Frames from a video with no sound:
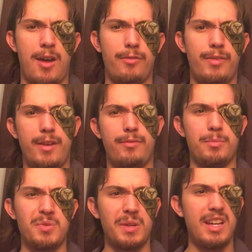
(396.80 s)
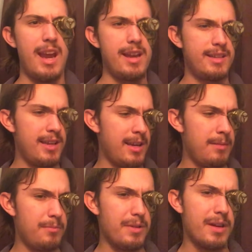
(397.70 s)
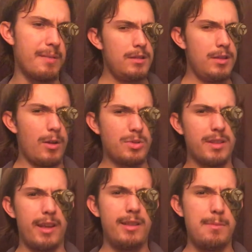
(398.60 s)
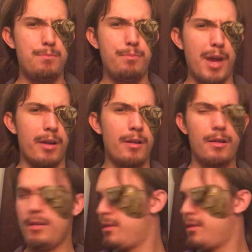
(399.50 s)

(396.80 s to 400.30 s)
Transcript: outfit from 2018, but, you know, slightly better